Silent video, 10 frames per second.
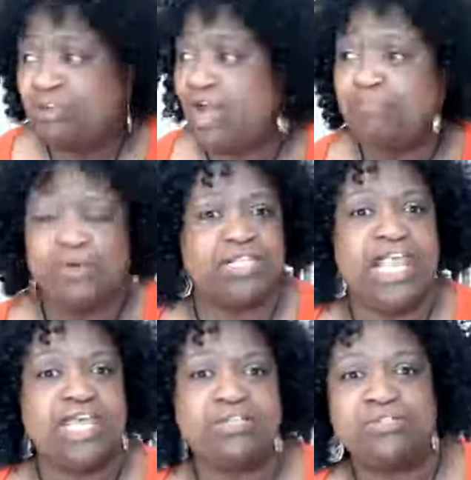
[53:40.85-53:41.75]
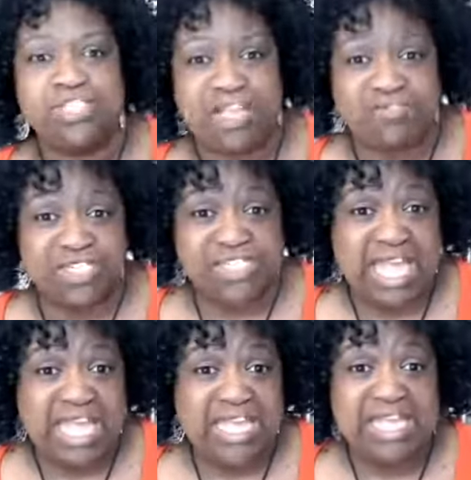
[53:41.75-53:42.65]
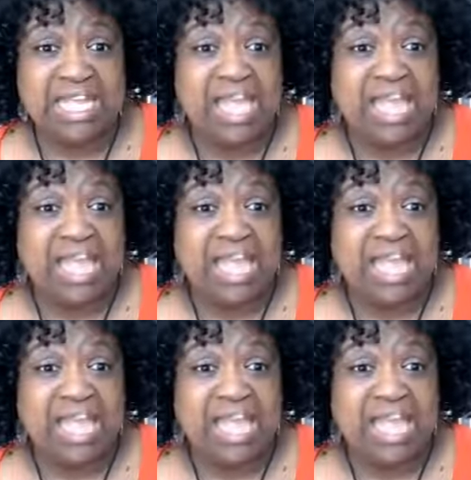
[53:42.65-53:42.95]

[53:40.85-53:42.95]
I burn candles every day.